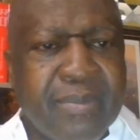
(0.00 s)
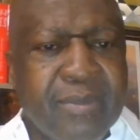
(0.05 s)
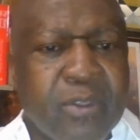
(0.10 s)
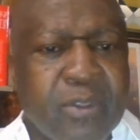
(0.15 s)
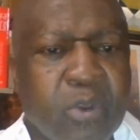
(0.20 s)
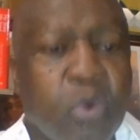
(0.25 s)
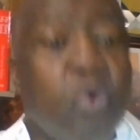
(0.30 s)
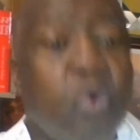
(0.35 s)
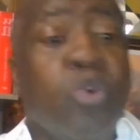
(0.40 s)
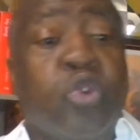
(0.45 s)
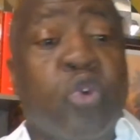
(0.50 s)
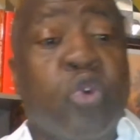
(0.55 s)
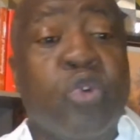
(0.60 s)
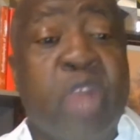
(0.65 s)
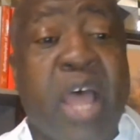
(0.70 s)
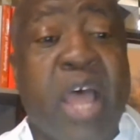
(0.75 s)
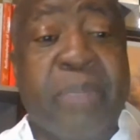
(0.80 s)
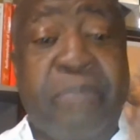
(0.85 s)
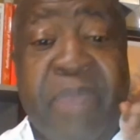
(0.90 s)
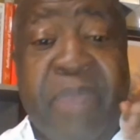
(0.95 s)
Who do
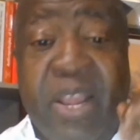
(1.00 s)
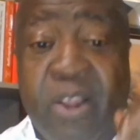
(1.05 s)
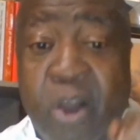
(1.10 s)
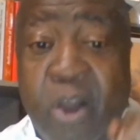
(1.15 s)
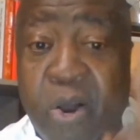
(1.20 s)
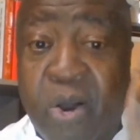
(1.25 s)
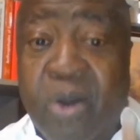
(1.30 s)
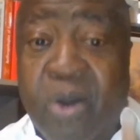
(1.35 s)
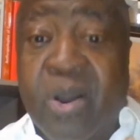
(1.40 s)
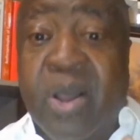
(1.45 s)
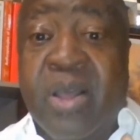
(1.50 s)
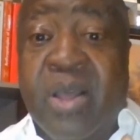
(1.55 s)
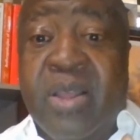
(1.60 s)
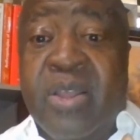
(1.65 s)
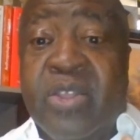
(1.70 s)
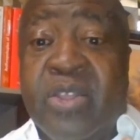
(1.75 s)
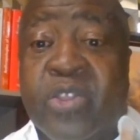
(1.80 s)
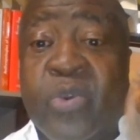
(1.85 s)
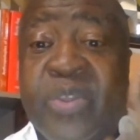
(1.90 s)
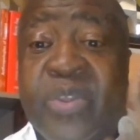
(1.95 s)
not belong
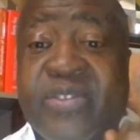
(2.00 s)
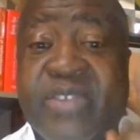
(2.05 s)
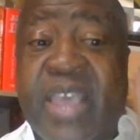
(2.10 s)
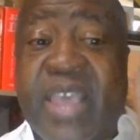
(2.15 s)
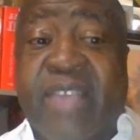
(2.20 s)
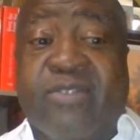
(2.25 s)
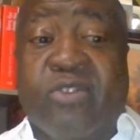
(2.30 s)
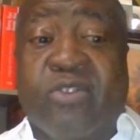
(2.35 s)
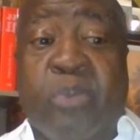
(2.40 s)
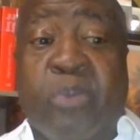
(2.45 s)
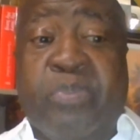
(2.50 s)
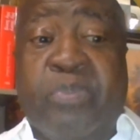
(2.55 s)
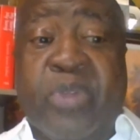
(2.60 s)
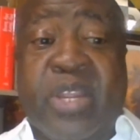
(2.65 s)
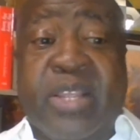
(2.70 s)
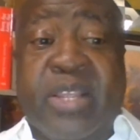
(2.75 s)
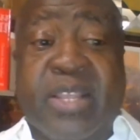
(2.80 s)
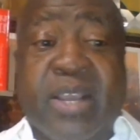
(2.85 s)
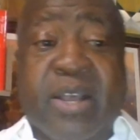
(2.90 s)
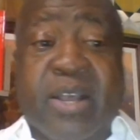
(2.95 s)
to its
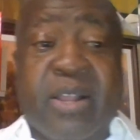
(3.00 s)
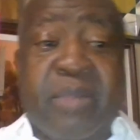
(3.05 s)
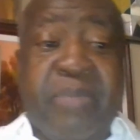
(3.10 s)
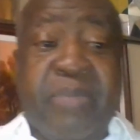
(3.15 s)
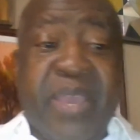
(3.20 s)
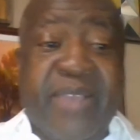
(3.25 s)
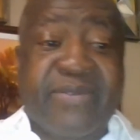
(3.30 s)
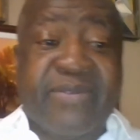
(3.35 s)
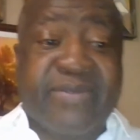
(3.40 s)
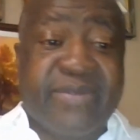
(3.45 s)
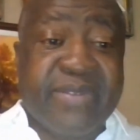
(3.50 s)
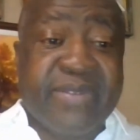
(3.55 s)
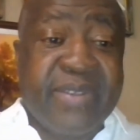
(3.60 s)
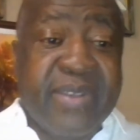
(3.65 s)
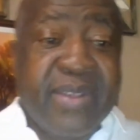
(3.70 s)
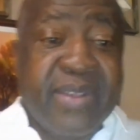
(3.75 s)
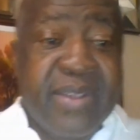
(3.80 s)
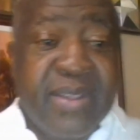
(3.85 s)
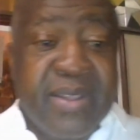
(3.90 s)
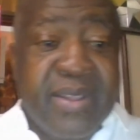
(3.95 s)
ethno-political base.
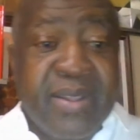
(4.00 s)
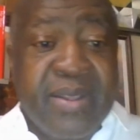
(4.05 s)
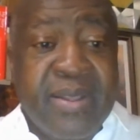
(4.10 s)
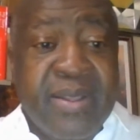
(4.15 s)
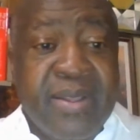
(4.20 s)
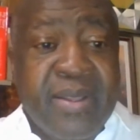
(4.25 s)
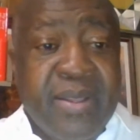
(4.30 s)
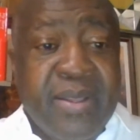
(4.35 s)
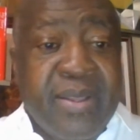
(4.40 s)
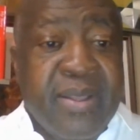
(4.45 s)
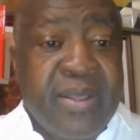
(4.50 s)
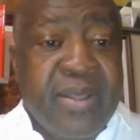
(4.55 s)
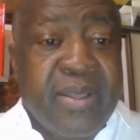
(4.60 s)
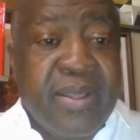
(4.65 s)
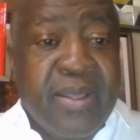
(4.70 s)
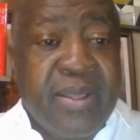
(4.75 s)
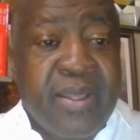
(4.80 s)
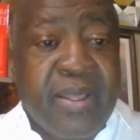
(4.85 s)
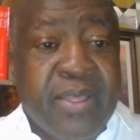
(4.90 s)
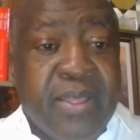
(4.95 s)

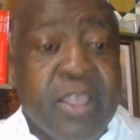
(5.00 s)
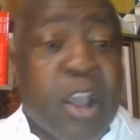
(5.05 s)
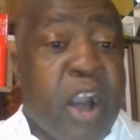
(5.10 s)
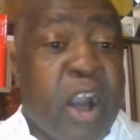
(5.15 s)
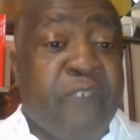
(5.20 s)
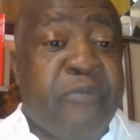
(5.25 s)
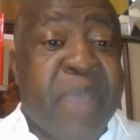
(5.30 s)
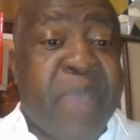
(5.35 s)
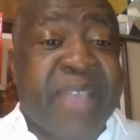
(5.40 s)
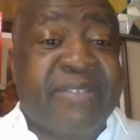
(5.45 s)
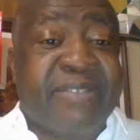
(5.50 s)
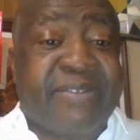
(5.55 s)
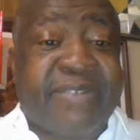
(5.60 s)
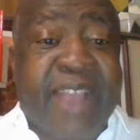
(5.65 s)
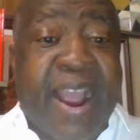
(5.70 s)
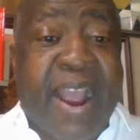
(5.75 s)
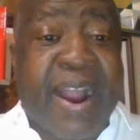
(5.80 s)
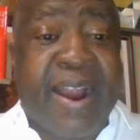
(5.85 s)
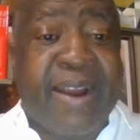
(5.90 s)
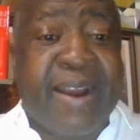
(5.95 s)
The government's
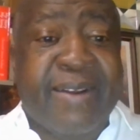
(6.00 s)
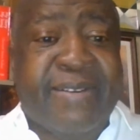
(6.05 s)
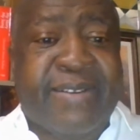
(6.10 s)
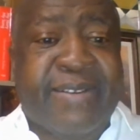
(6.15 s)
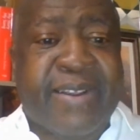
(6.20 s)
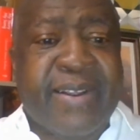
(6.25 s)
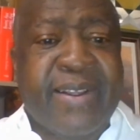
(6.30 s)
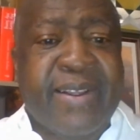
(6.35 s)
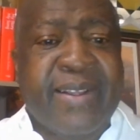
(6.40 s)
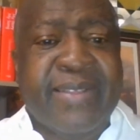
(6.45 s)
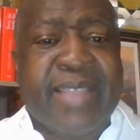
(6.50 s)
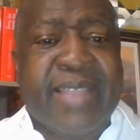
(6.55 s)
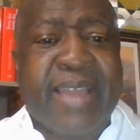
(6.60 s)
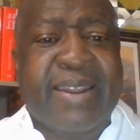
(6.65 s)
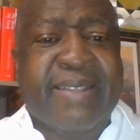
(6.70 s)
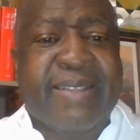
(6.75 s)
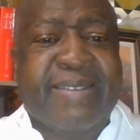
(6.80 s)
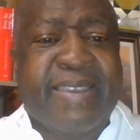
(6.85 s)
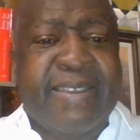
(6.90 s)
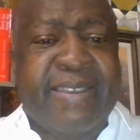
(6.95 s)
charge that the
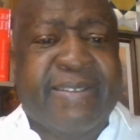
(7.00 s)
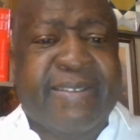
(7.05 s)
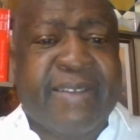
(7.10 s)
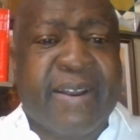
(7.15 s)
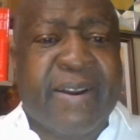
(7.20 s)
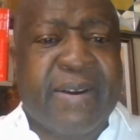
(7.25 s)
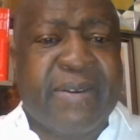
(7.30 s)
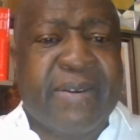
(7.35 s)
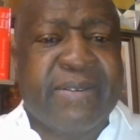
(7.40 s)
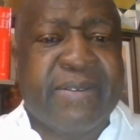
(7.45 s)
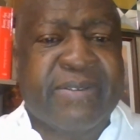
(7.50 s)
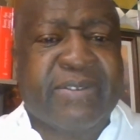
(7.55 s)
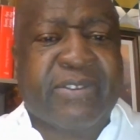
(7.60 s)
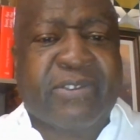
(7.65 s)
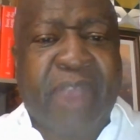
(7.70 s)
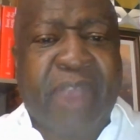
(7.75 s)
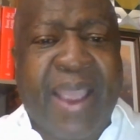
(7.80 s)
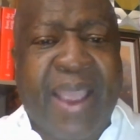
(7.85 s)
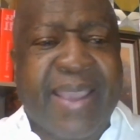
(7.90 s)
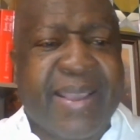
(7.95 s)
teachers'
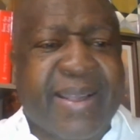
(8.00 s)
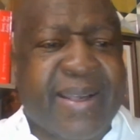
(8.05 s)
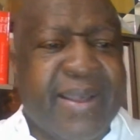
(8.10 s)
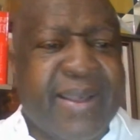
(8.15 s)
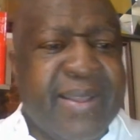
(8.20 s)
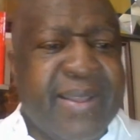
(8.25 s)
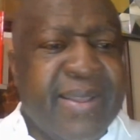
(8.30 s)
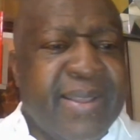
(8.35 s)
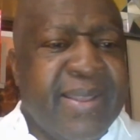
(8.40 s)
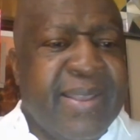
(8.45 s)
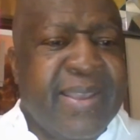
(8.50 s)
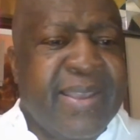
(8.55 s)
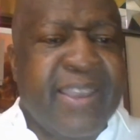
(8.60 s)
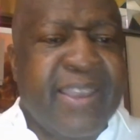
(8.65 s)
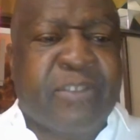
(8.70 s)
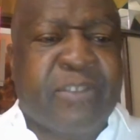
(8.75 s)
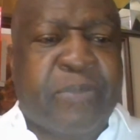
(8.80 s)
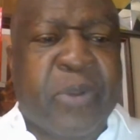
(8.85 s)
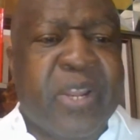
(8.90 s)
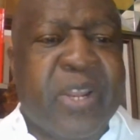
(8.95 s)
strike
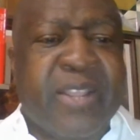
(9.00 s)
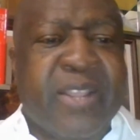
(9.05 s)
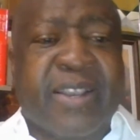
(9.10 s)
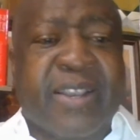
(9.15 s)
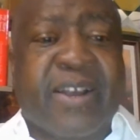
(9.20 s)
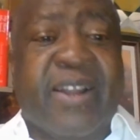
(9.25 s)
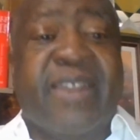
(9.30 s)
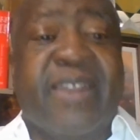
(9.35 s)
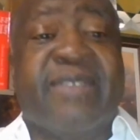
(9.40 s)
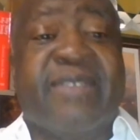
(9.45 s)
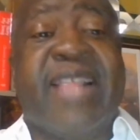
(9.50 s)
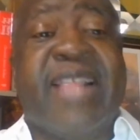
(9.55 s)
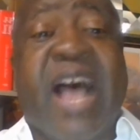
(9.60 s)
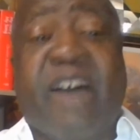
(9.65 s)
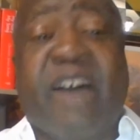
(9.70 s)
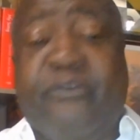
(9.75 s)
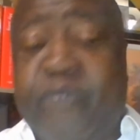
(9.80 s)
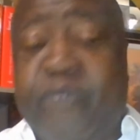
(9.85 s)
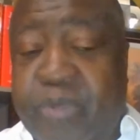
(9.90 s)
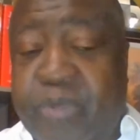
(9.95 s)
is political is
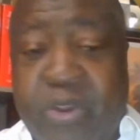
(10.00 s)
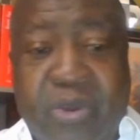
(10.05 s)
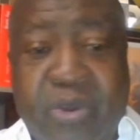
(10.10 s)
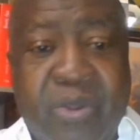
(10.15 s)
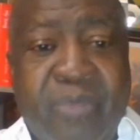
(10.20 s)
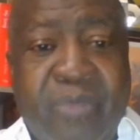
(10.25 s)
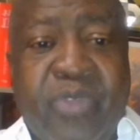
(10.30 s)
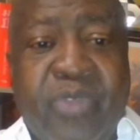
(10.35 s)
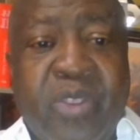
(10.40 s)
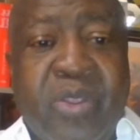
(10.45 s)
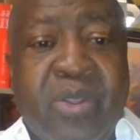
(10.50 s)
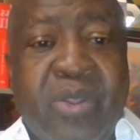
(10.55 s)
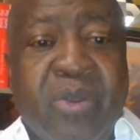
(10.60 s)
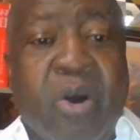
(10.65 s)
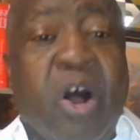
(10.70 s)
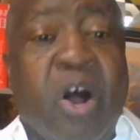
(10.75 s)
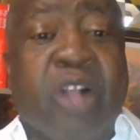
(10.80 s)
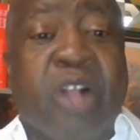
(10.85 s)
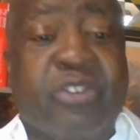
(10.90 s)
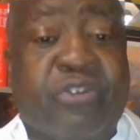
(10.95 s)
laughable.
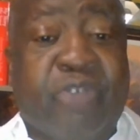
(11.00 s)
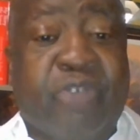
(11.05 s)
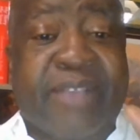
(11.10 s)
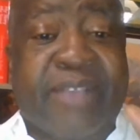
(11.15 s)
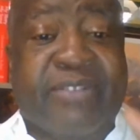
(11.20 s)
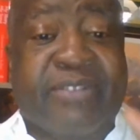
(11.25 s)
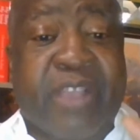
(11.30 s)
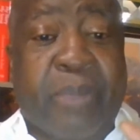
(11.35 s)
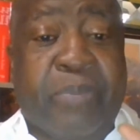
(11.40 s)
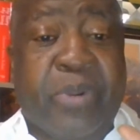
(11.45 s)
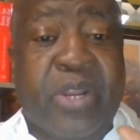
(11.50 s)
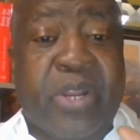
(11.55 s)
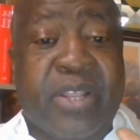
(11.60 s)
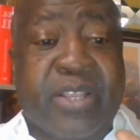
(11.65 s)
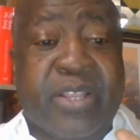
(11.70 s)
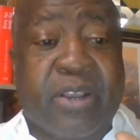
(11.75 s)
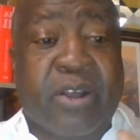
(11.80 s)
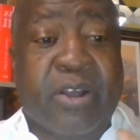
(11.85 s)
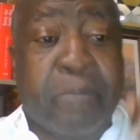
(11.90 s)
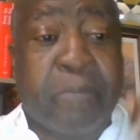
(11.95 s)
All strikes are
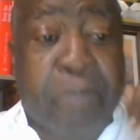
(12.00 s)
political.